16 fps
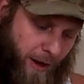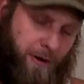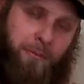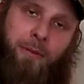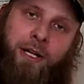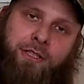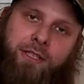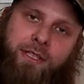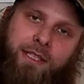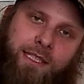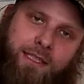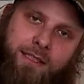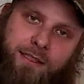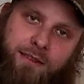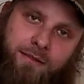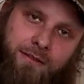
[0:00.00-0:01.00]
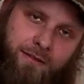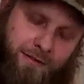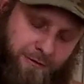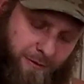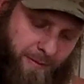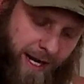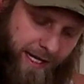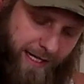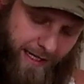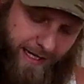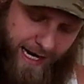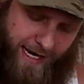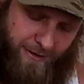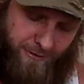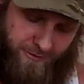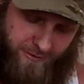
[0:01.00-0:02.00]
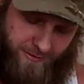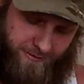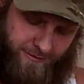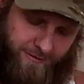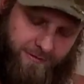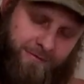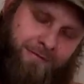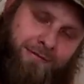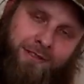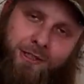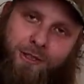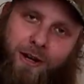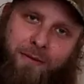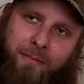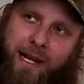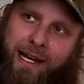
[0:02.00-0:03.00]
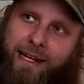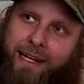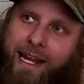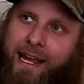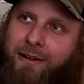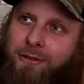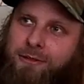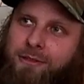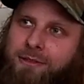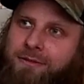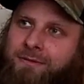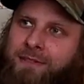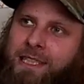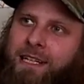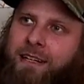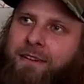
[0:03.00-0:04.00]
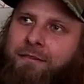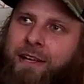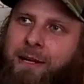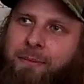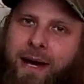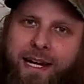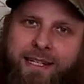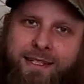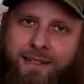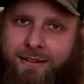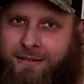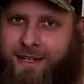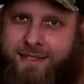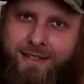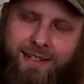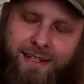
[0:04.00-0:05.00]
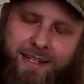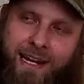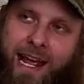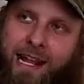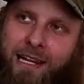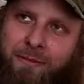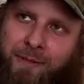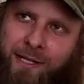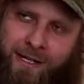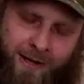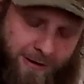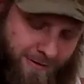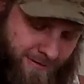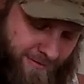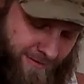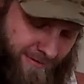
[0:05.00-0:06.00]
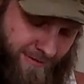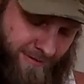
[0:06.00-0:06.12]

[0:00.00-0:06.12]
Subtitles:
bought a bunch of these for making candles. Started making candles. If anybody's interested in that, let me know